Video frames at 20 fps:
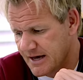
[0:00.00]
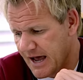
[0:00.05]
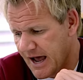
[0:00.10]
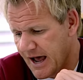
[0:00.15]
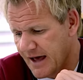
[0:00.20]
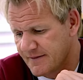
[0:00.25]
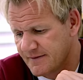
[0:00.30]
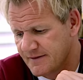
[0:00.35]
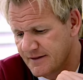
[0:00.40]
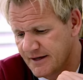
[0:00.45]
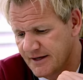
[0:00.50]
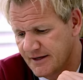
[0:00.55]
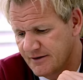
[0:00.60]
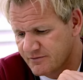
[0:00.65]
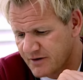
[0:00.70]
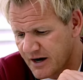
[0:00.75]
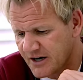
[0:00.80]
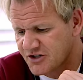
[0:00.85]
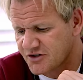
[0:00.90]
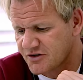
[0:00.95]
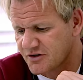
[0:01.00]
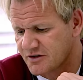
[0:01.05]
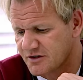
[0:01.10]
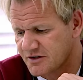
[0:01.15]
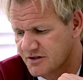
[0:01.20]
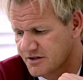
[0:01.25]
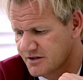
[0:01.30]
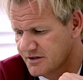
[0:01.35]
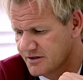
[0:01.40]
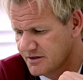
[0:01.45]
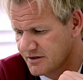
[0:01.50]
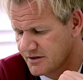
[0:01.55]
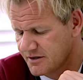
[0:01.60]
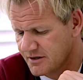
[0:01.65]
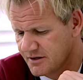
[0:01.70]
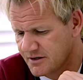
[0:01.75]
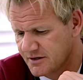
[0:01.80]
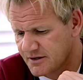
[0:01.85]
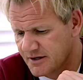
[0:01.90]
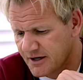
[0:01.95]
And the restaurants
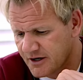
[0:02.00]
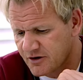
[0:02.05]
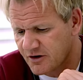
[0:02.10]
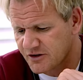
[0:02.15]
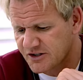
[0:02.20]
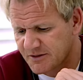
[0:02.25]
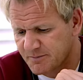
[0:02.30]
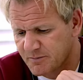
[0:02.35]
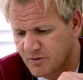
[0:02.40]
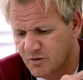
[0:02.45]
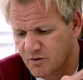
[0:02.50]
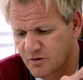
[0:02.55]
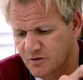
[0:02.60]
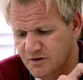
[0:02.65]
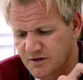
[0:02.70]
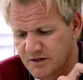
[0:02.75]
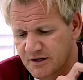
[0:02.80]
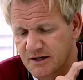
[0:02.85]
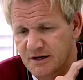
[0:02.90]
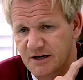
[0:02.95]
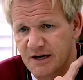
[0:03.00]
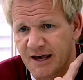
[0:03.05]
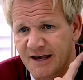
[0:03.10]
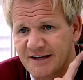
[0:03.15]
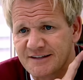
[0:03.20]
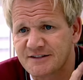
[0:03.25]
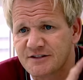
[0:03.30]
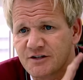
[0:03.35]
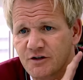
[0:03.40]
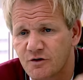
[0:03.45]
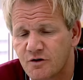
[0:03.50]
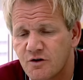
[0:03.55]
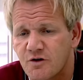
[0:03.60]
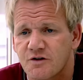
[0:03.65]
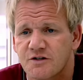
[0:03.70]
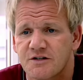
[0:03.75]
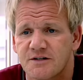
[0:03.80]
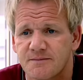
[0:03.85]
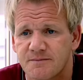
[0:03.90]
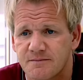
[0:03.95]
across the board is too
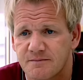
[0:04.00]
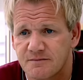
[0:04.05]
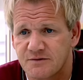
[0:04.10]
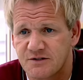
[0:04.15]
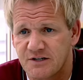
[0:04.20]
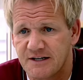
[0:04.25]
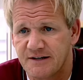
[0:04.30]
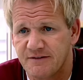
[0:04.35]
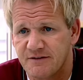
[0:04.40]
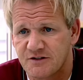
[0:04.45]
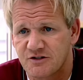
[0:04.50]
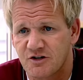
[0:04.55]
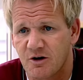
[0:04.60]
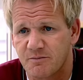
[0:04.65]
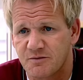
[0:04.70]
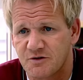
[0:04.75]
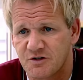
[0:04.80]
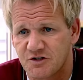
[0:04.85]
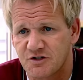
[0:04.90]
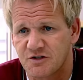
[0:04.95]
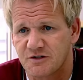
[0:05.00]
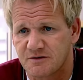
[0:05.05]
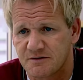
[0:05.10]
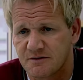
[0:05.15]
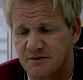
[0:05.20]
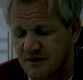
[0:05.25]
good to leave this competition.